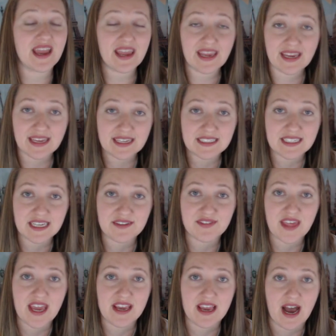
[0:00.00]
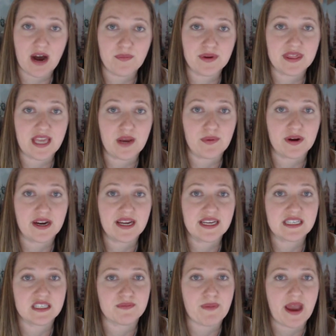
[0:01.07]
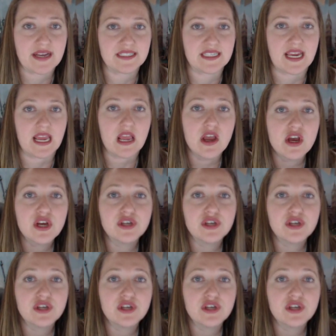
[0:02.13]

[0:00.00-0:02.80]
and if they got what they were expecting.